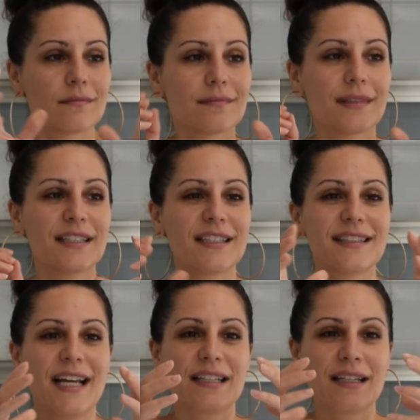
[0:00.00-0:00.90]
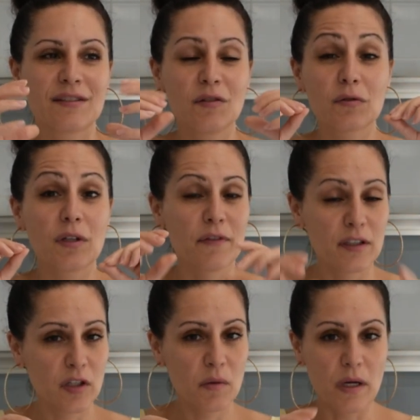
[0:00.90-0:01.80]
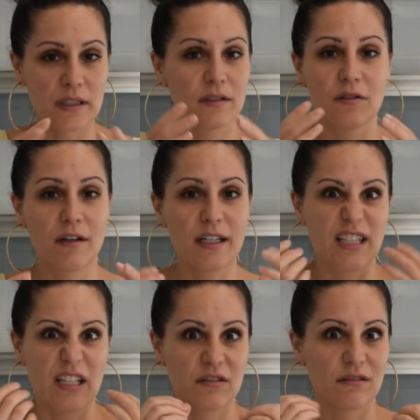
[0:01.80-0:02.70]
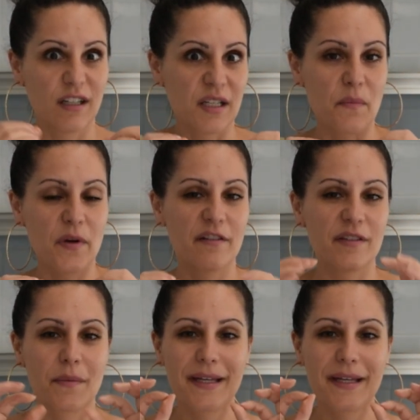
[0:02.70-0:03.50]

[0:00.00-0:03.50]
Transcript: how can I say it? It's not, if you're too much, it's not nice, like you're drinking perfume, but